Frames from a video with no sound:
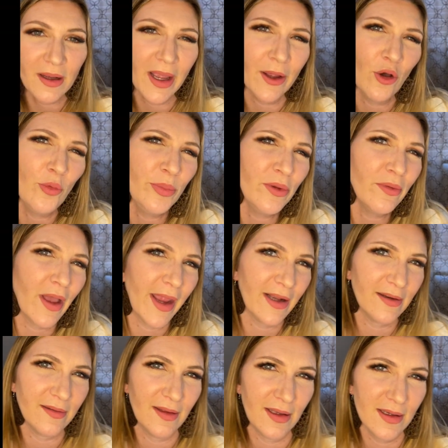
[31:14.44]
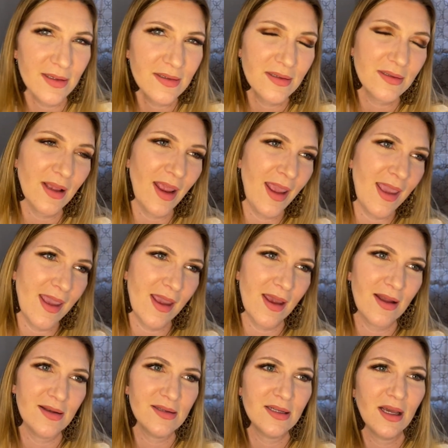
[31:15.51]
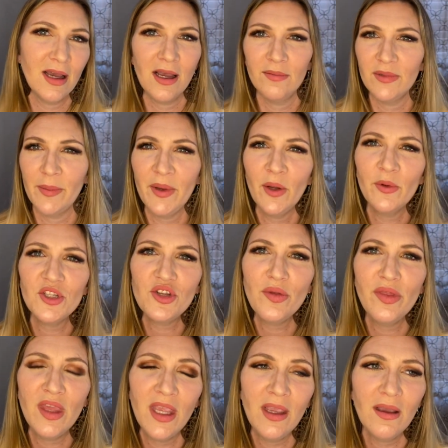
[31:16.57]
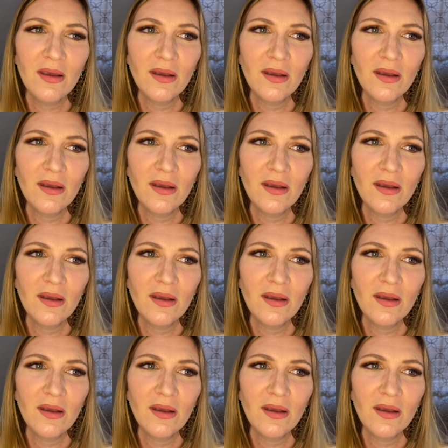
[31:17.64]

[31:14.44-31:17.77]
hope you liked this, and let me know what you think